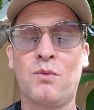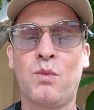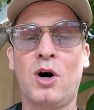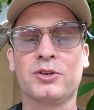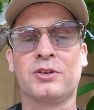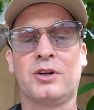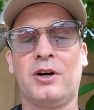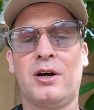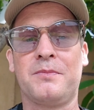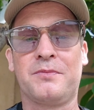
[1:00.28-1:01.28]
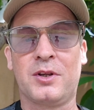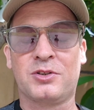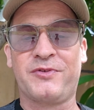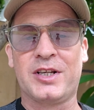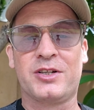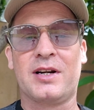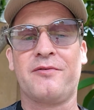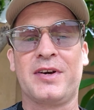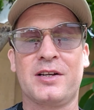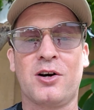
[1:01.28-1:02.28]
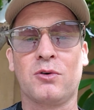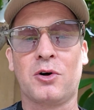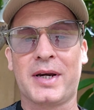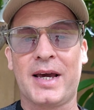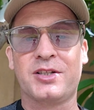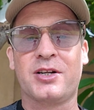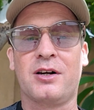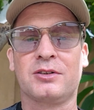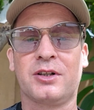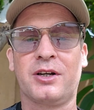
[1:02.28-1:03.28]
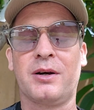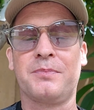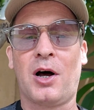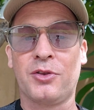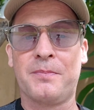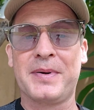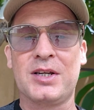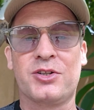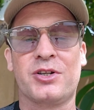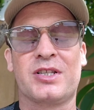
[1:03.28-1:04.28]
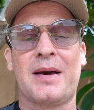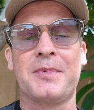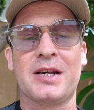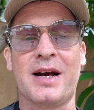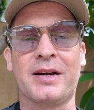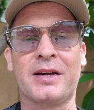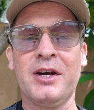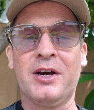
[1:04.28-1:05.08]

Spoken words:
one that's featured in a video located on the beach at Seminyak.